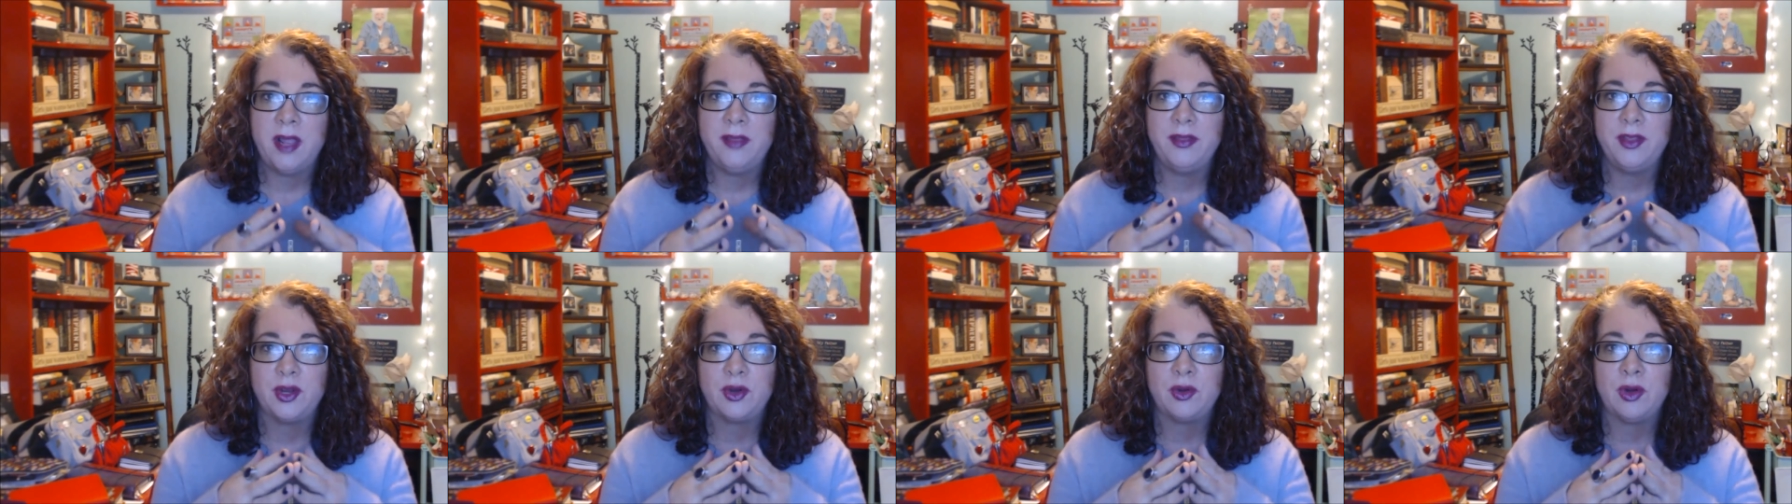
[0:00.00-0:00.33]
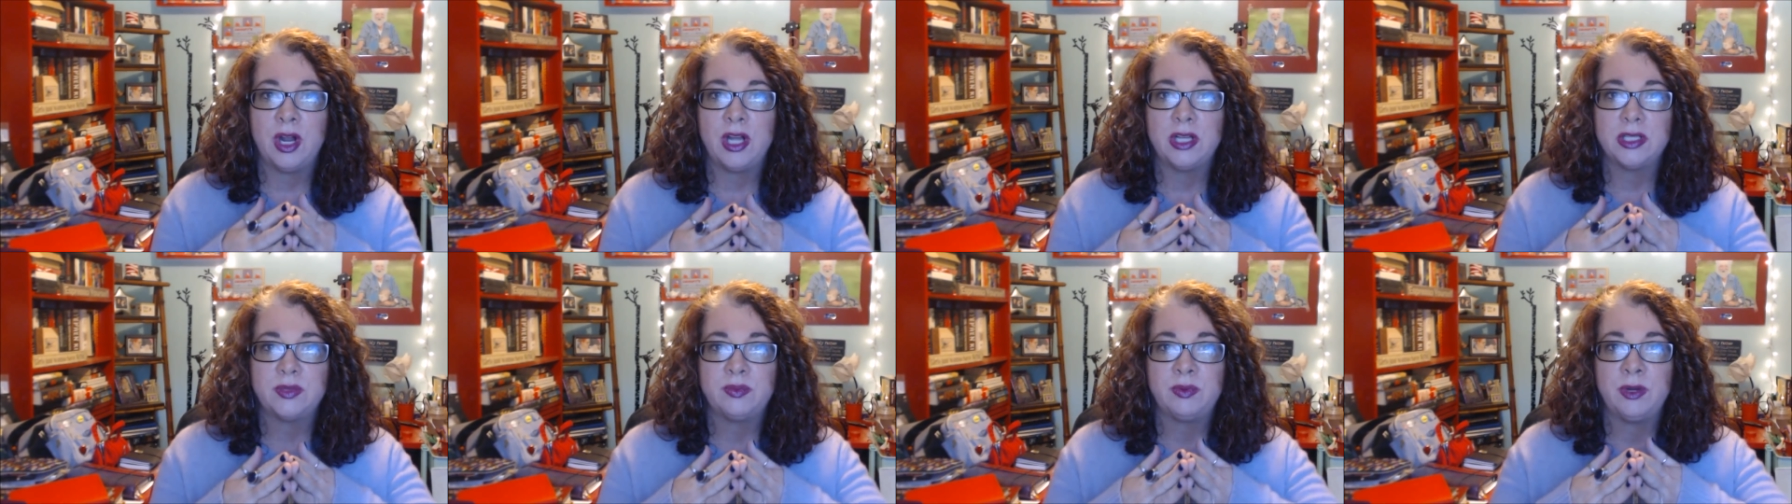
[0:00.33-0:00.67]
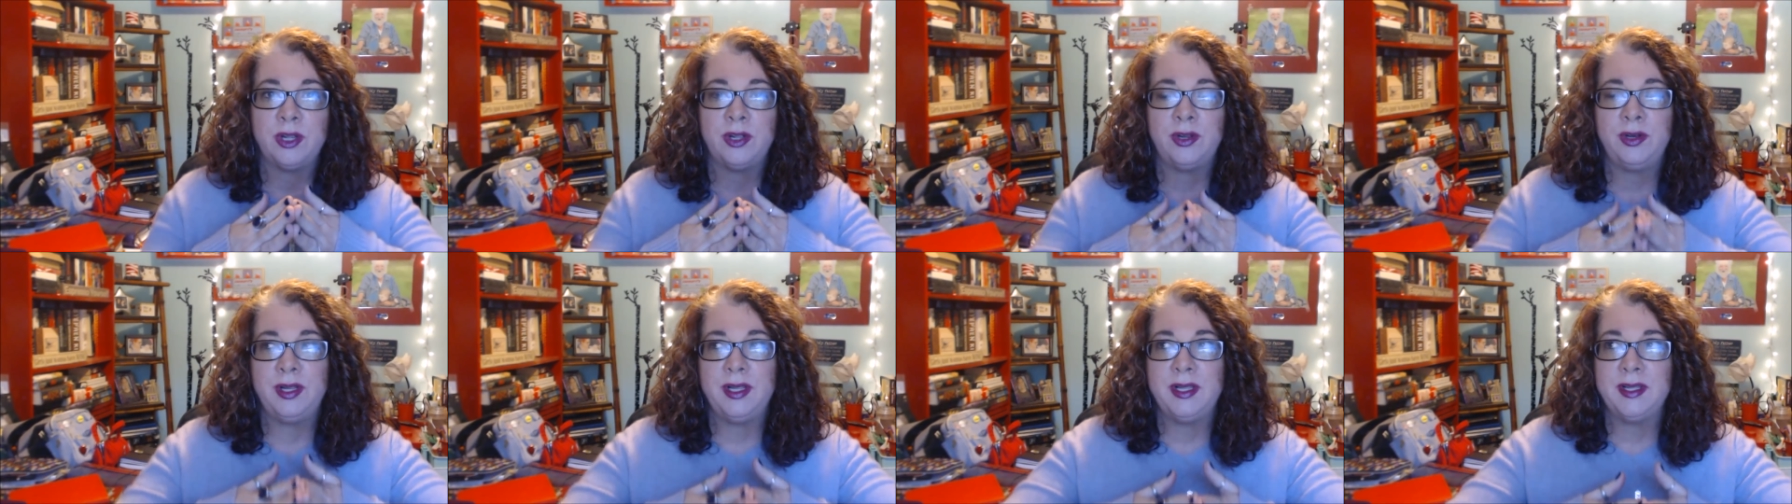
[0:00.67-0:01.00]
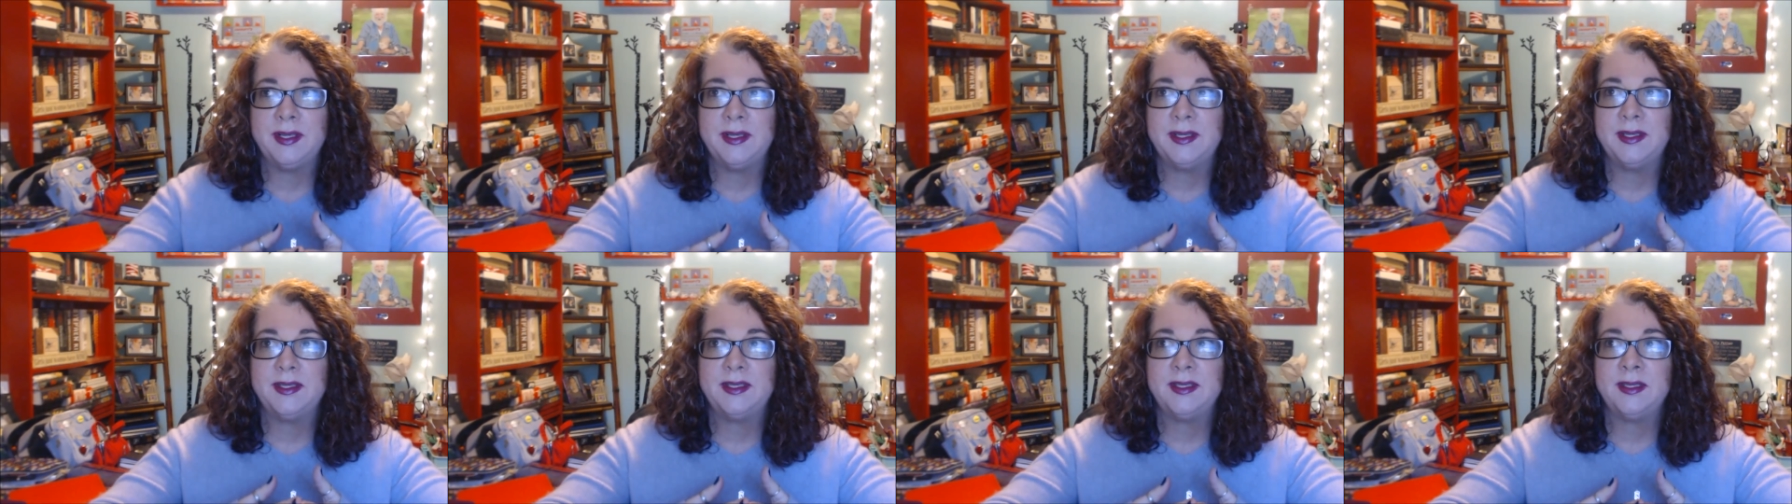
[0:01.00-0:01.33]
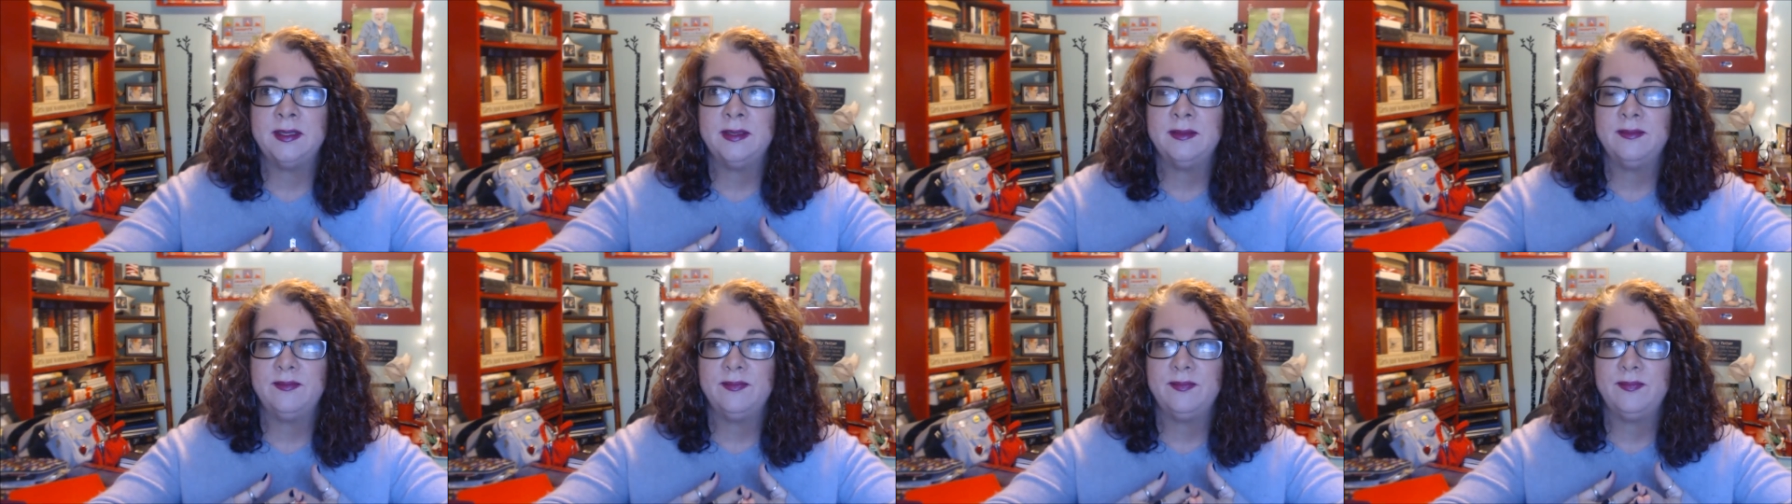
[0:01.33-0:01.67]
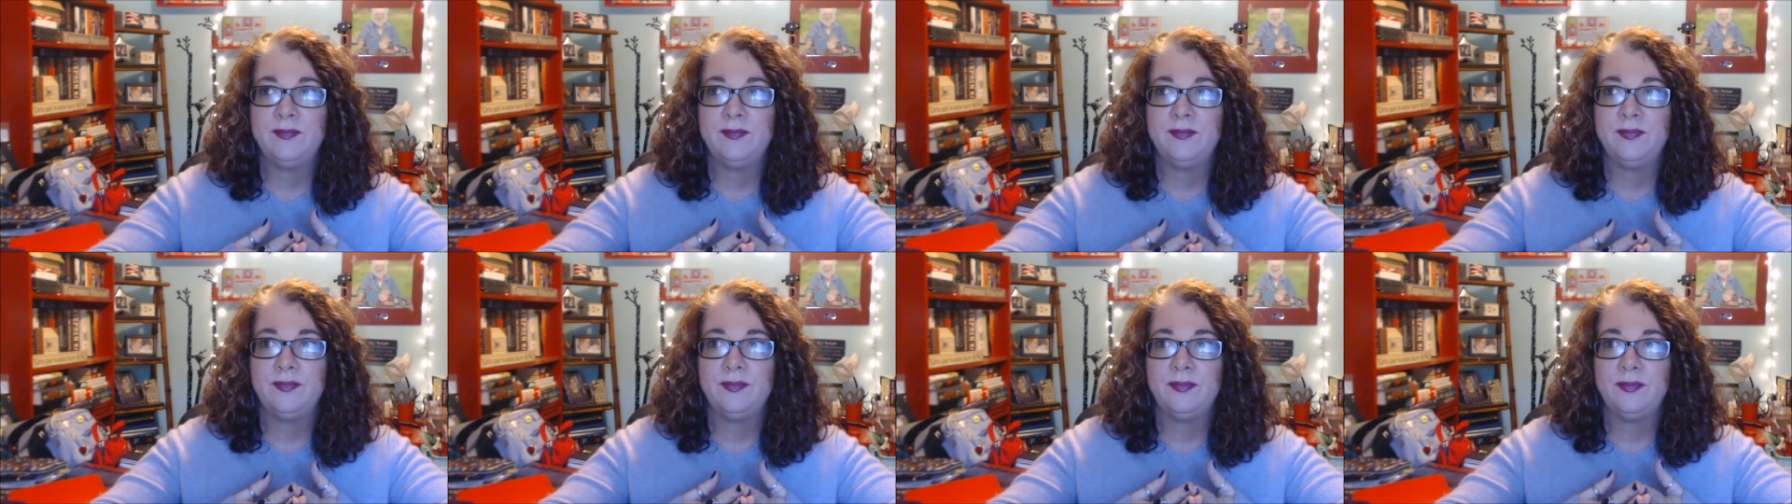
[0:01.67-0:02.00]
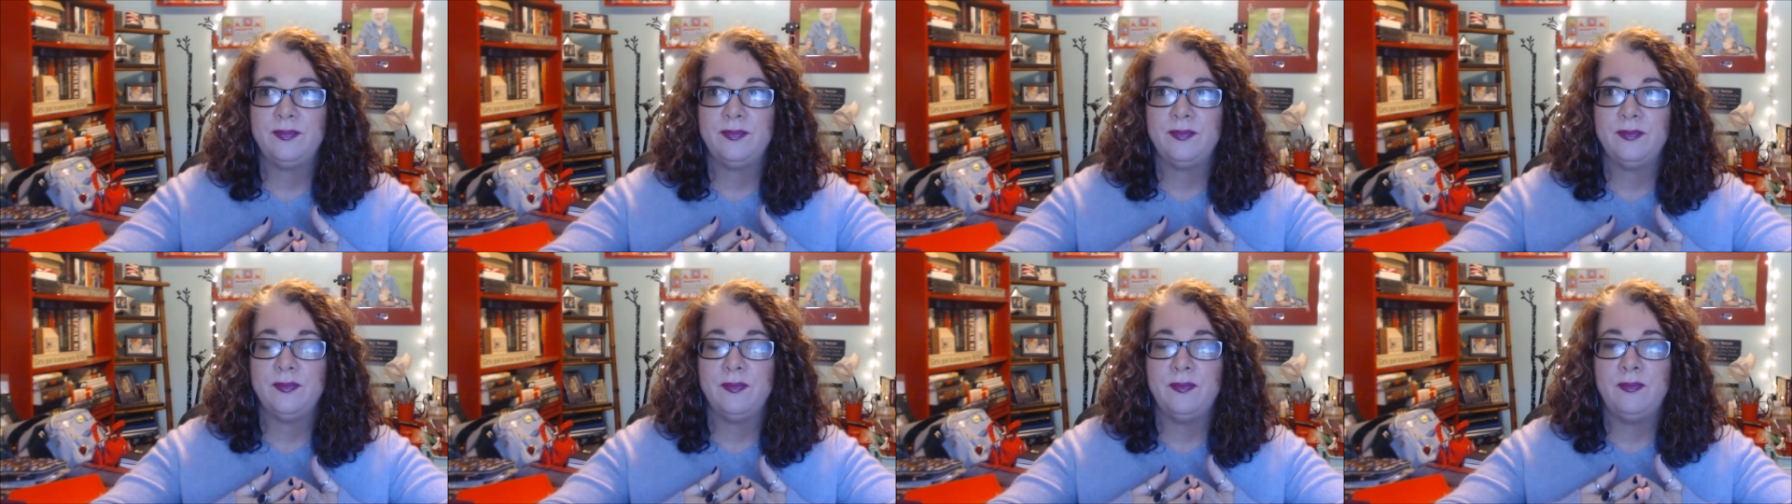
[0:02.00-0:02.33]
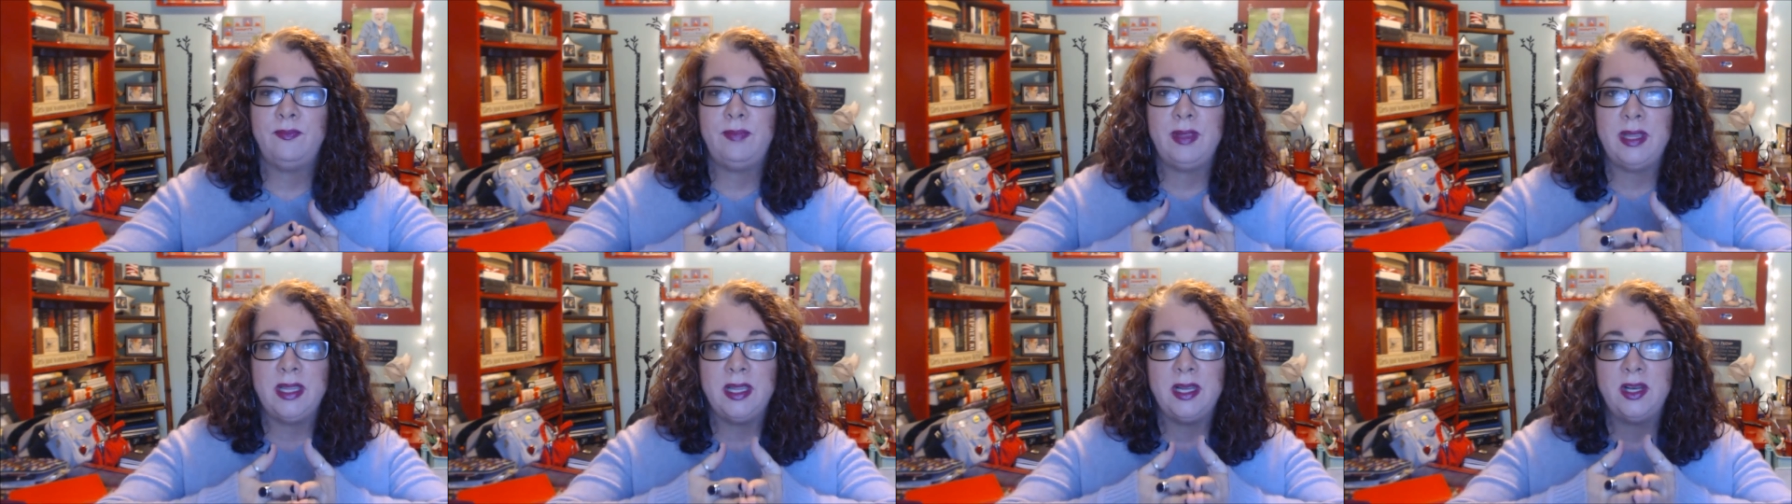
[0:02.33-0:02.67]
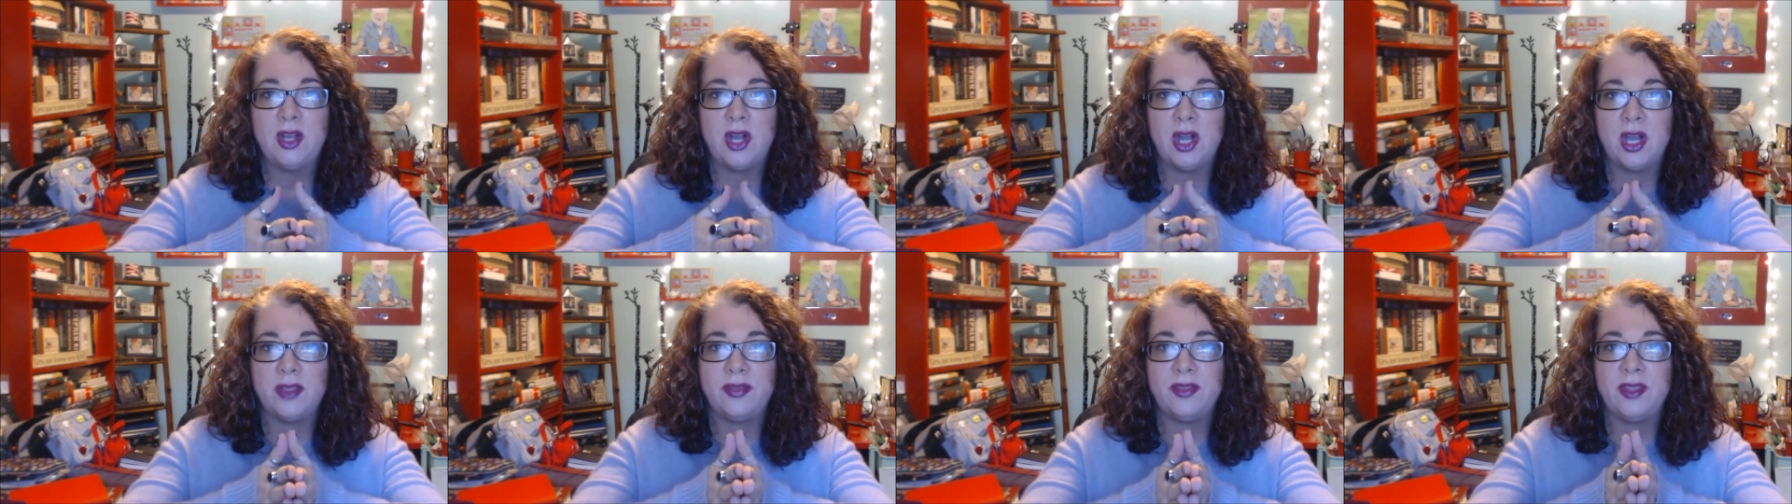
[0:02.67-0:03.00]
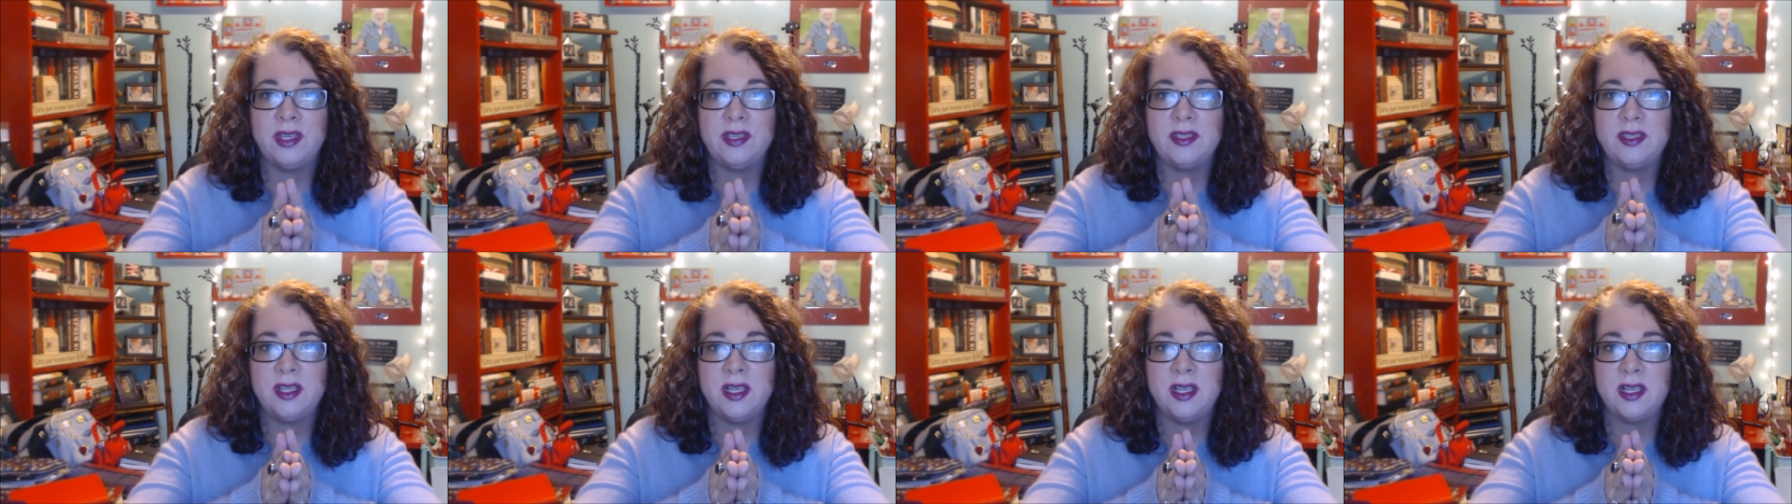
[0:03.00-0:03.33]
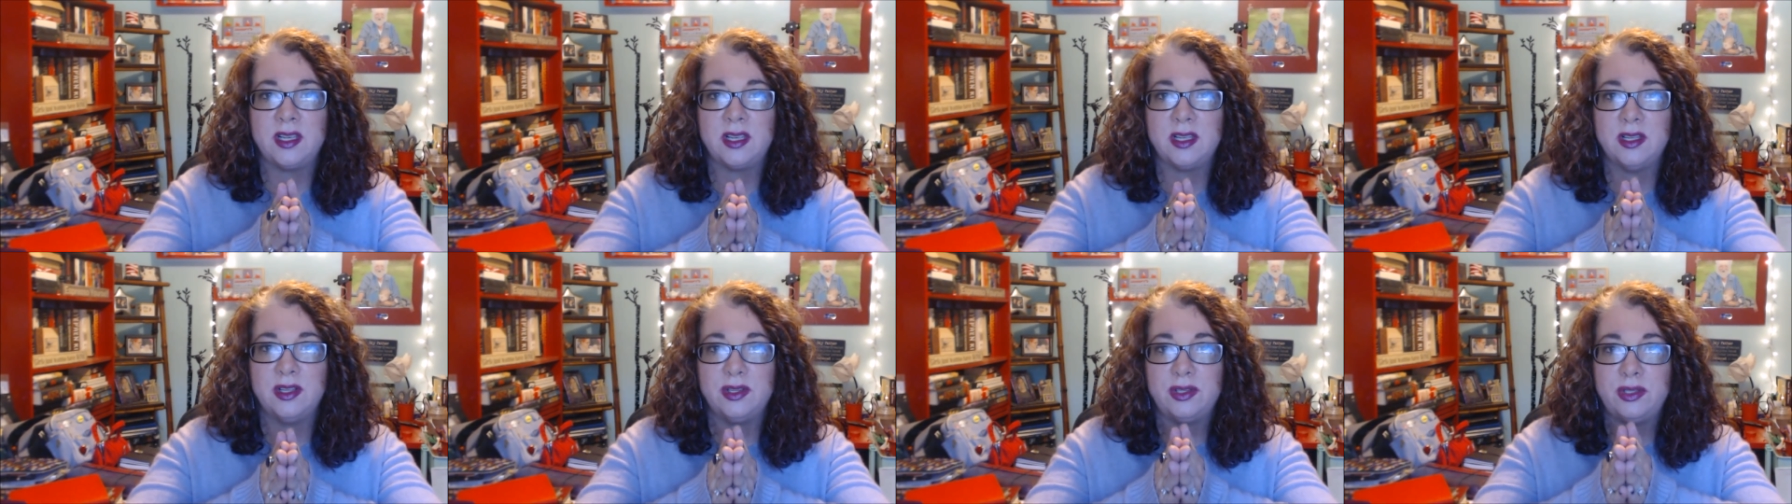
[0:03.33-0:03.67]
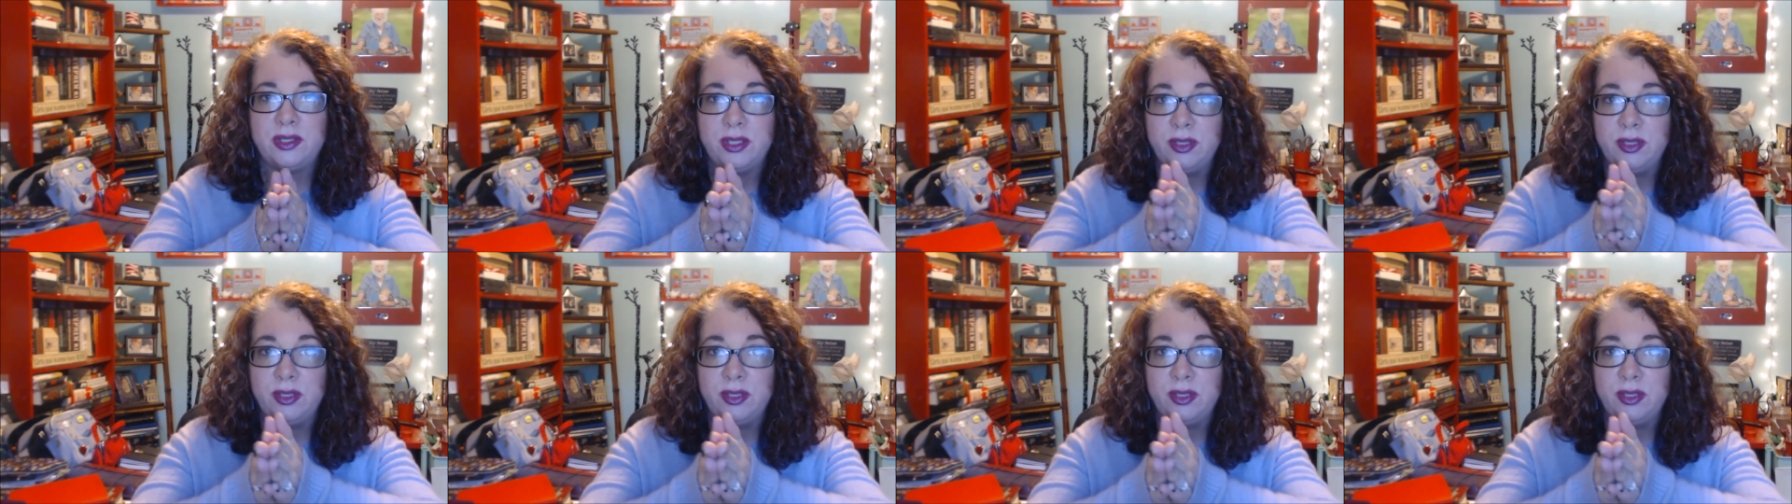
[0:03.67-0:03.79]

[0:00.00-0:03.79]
And the crossroad is being authentic